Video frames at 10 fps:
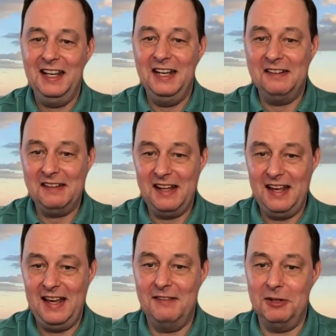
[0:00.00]
It's
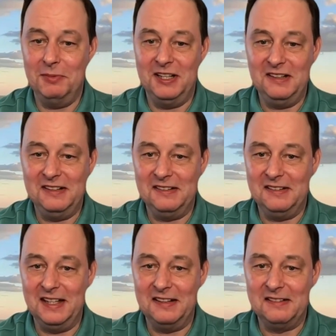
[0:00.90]
everybody's
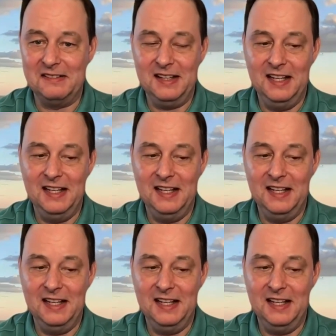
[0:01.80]
success.